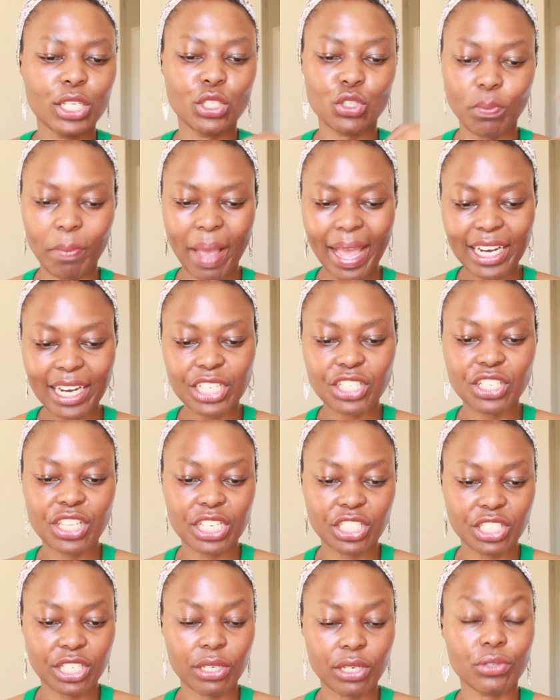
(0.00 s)
to manage
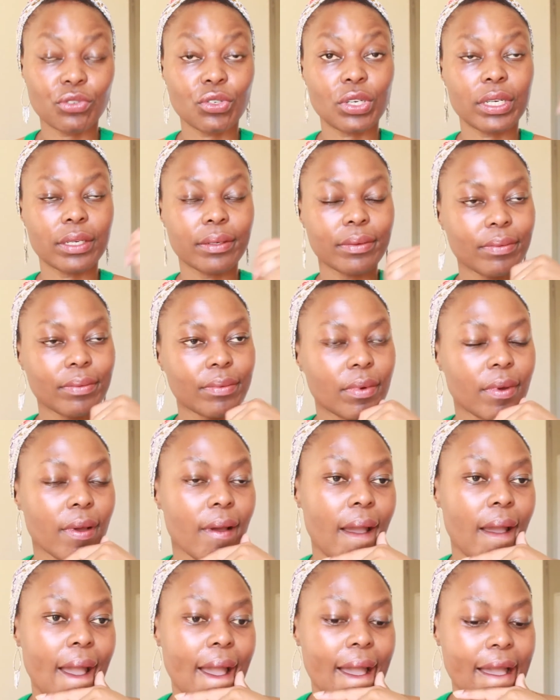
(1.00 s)
the children.
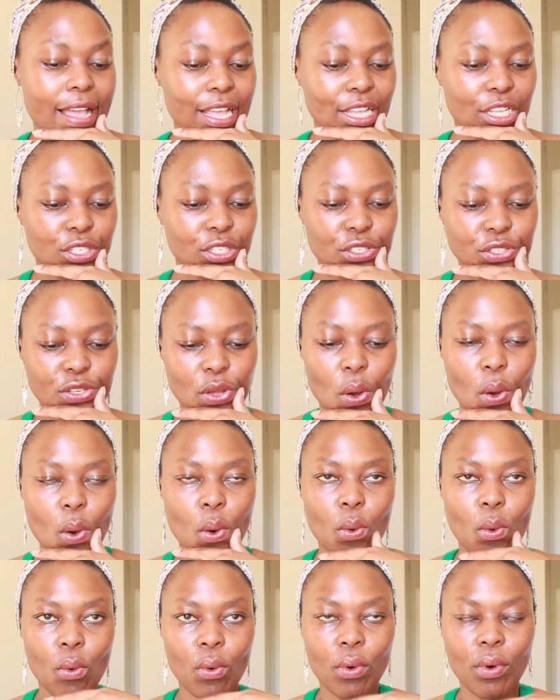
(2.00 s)

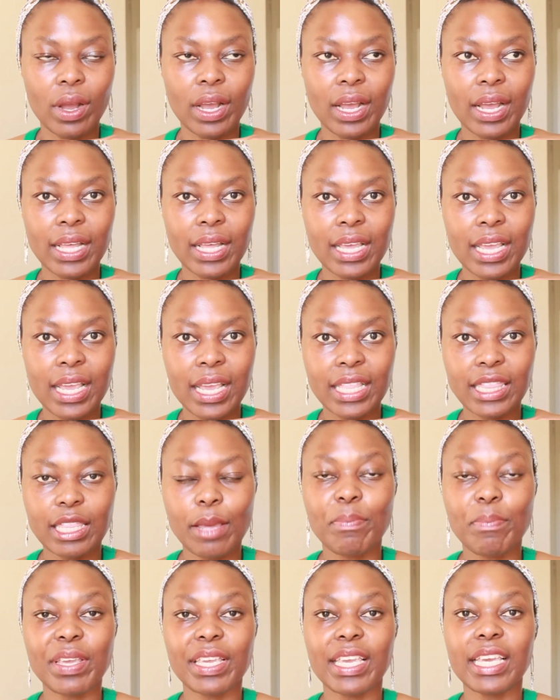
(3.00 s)
So in
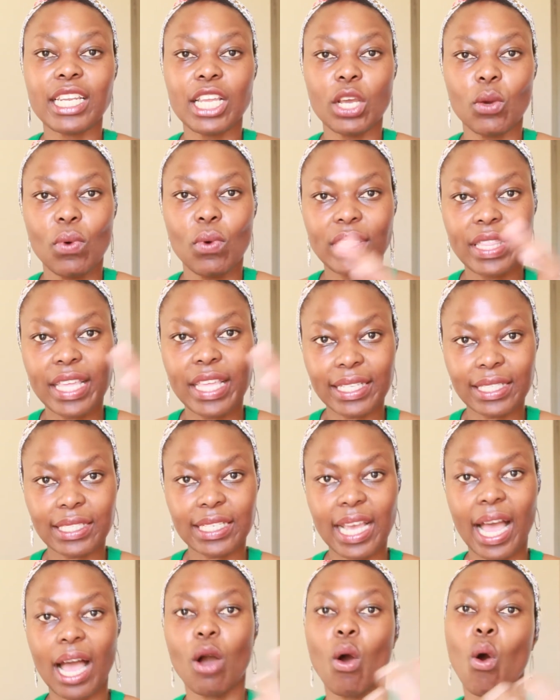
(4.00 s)
the beginning, with the
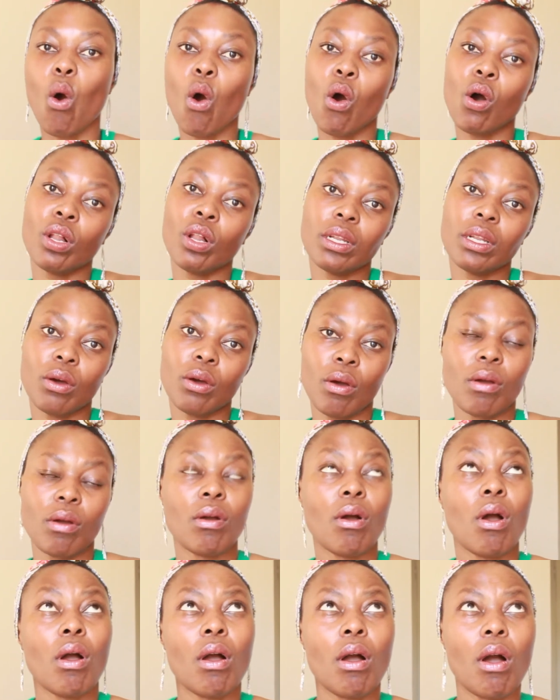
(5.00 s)
all
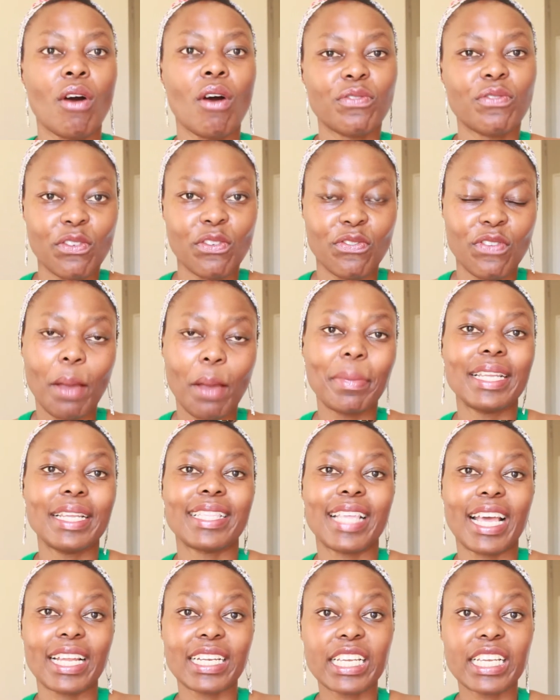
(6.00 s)
of the family
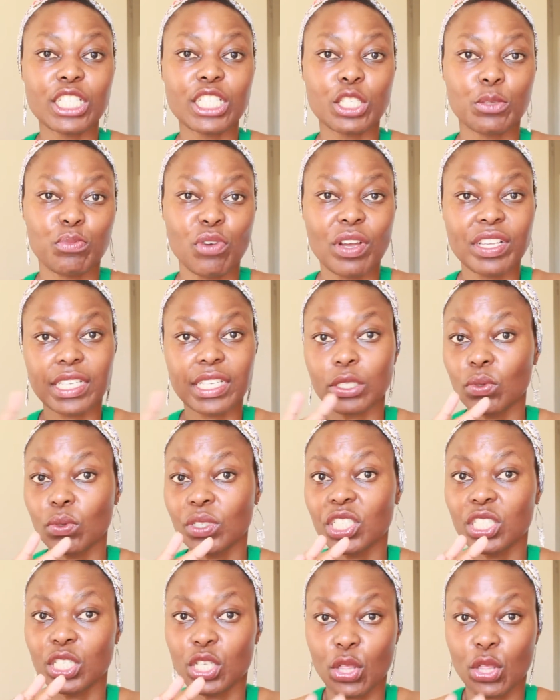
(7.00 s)
that is present,
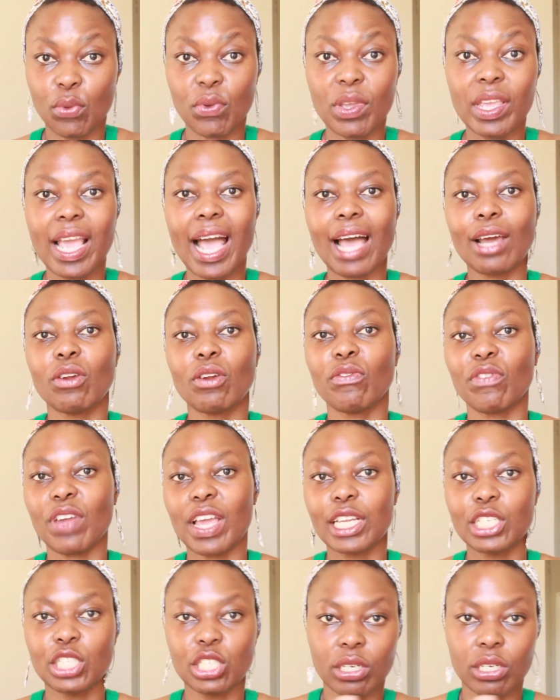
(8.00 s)
which is 3 out of
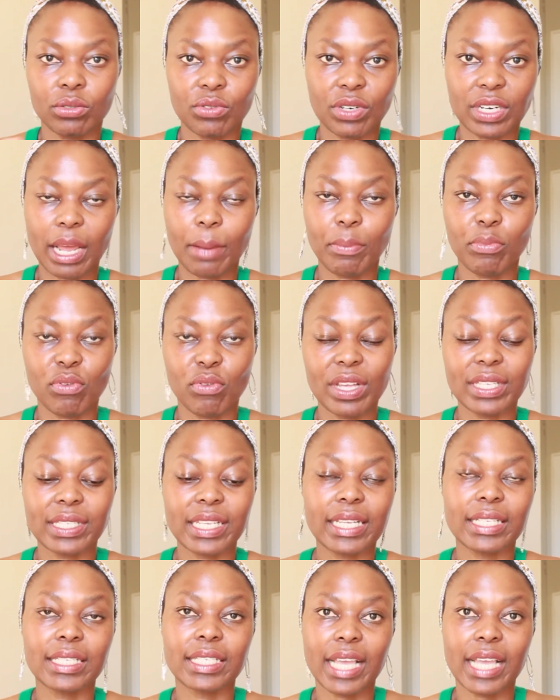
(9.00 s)
8 children are
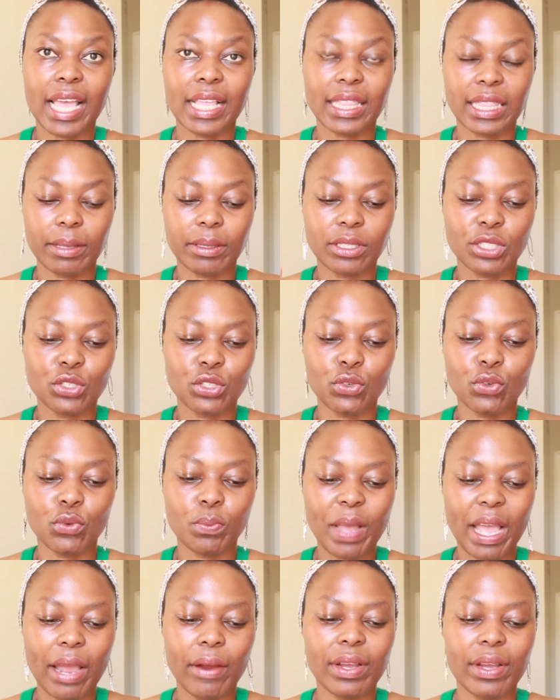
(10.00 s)
present, and the 2
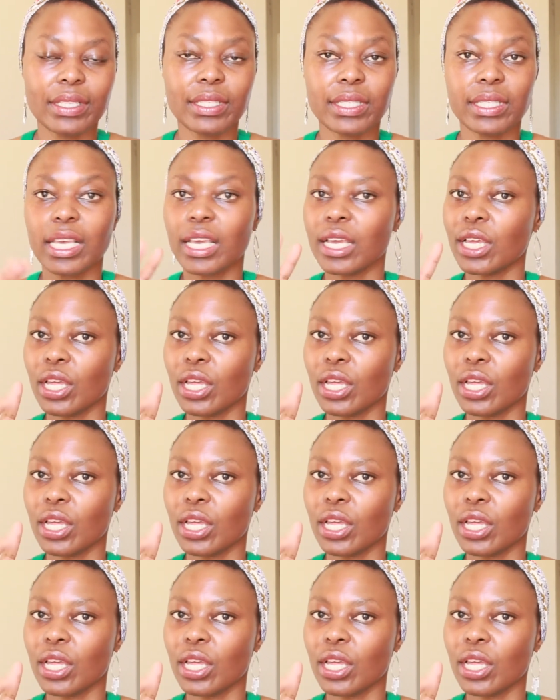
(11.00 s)
parents,